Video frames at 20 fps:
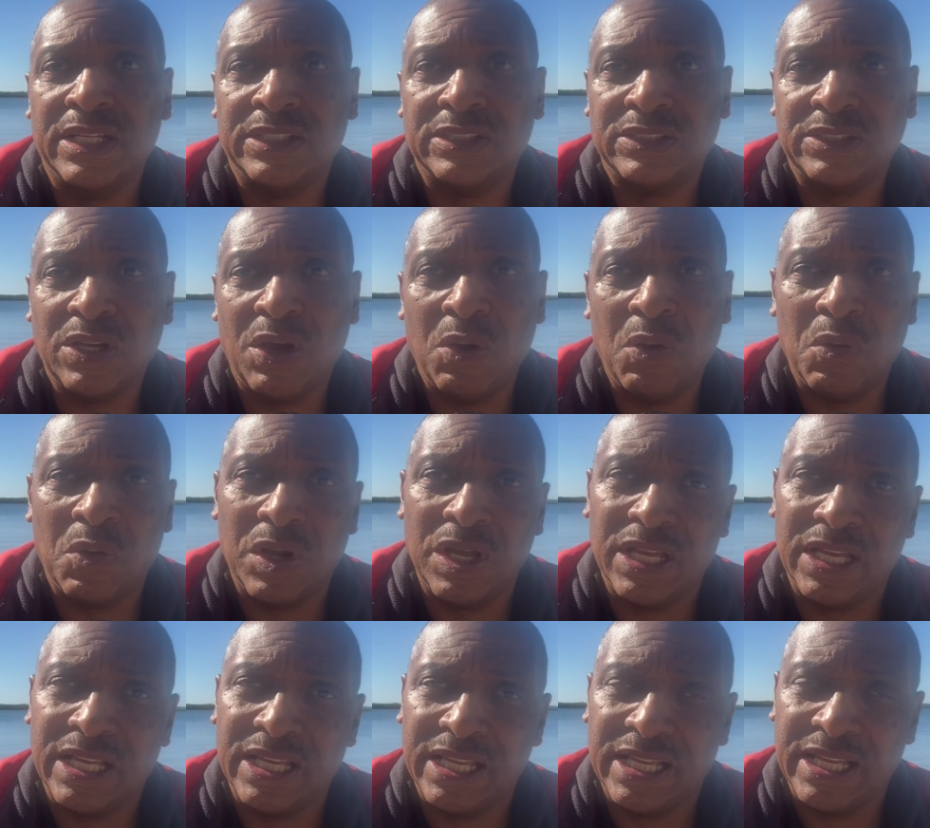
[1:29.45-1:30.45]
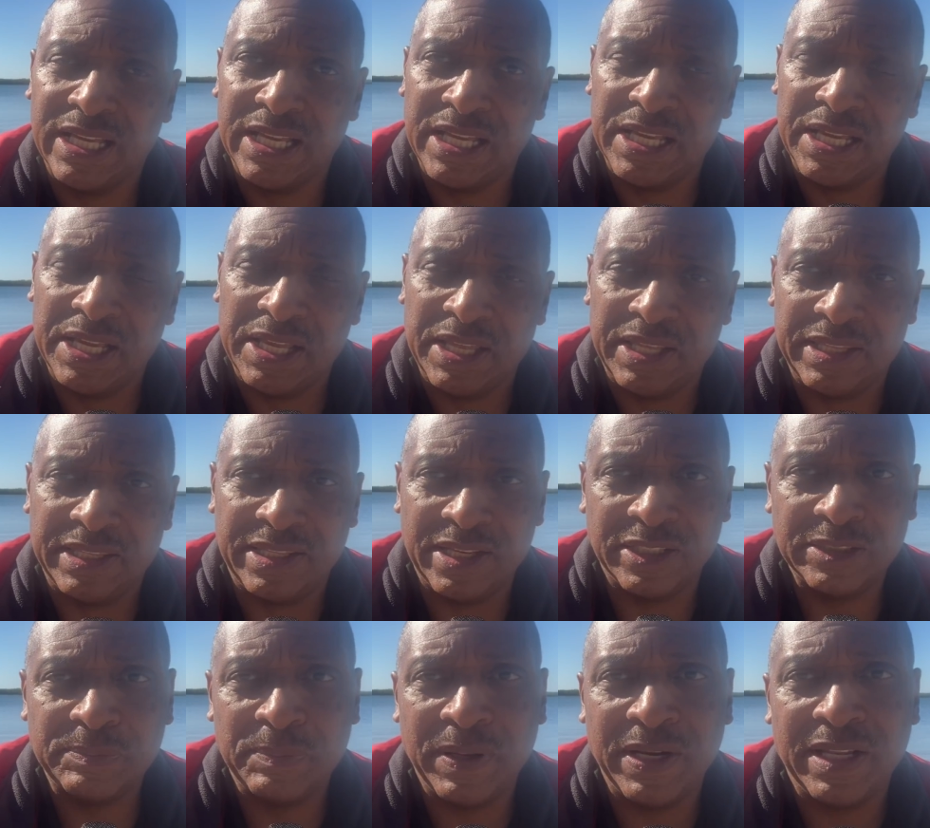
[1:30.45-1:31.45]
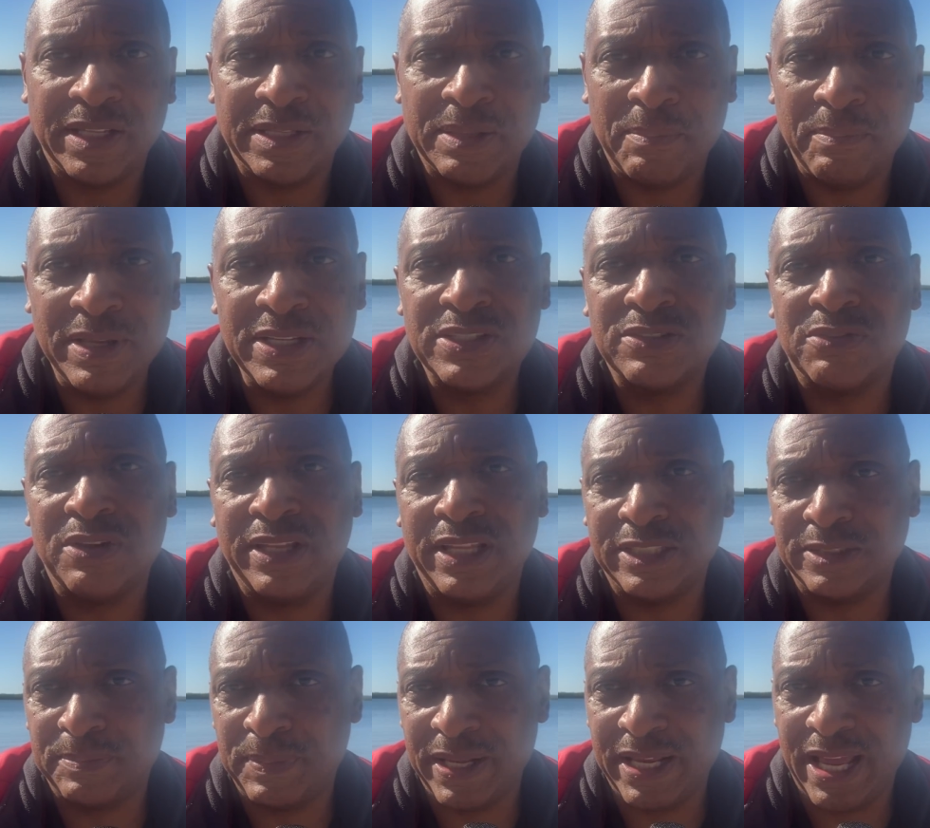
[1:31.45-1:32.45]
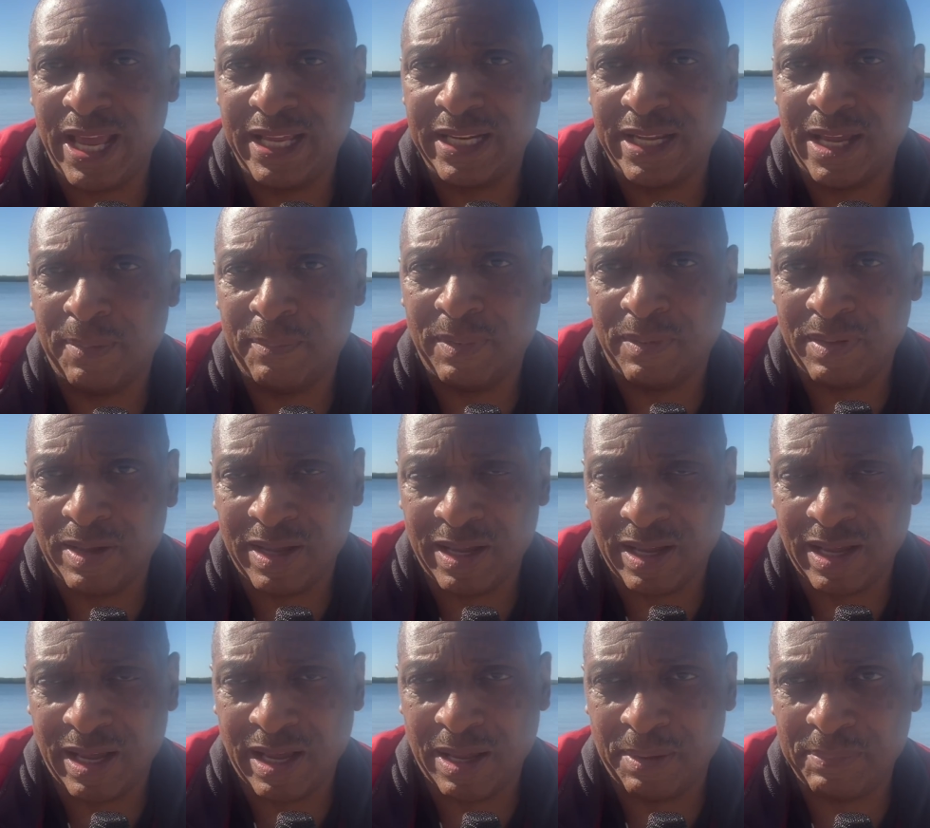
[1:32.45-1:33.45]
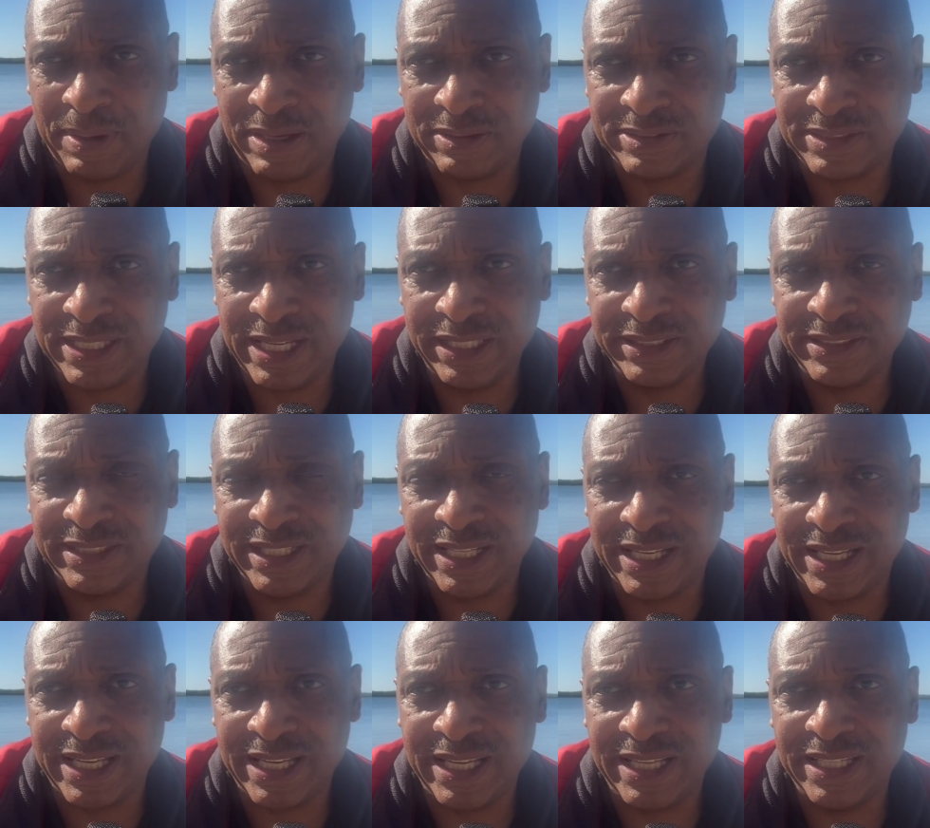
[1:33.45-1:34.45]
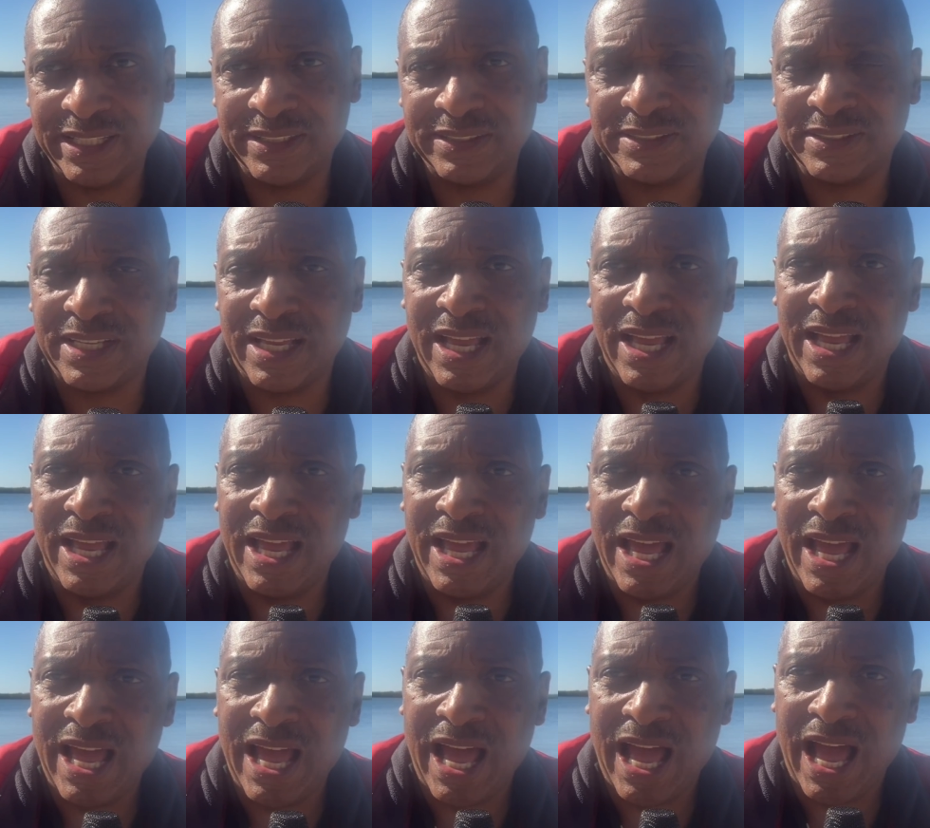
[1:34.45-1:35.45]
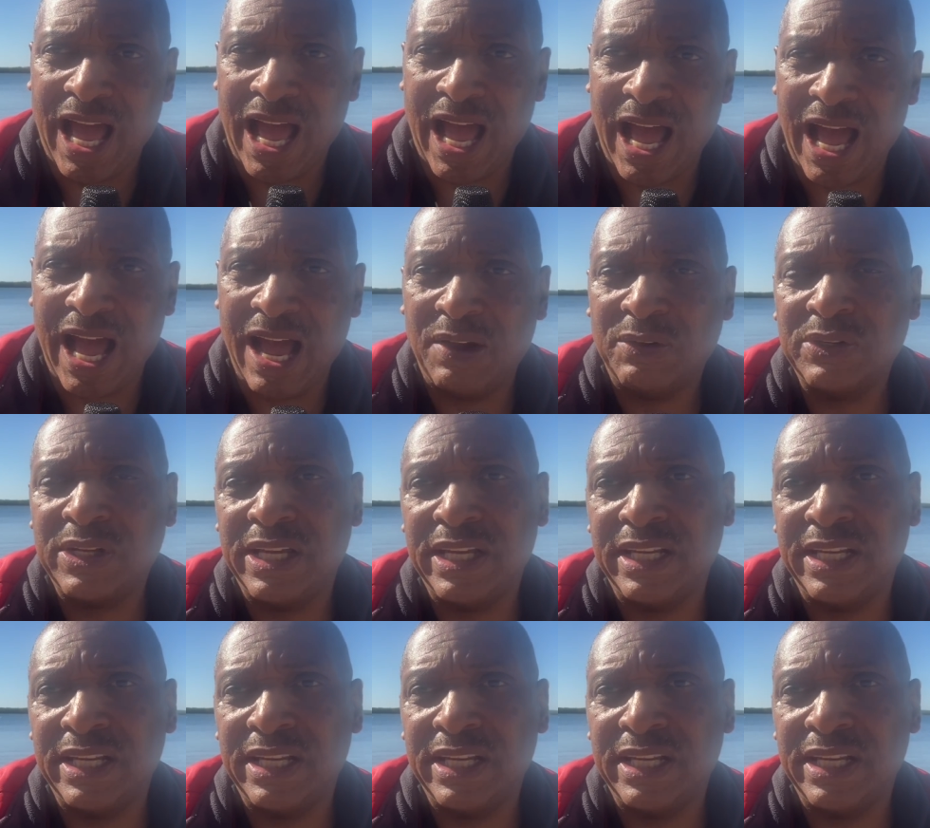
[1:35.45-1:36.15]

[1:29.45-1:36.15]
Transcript: So there's been the mystery that's been hanging up about Tesla is how